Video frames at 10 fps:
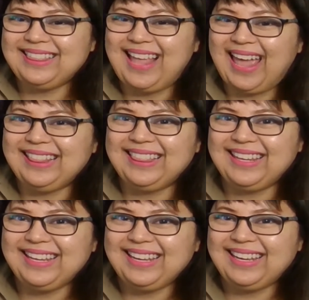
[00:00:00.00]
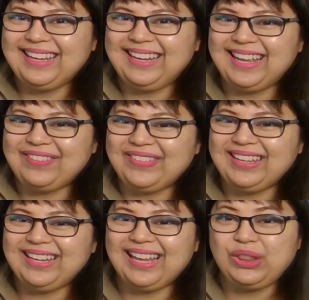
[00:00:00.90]
10,
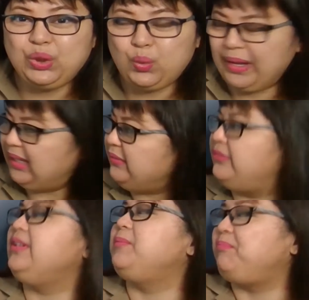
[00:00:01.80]
11, and 12,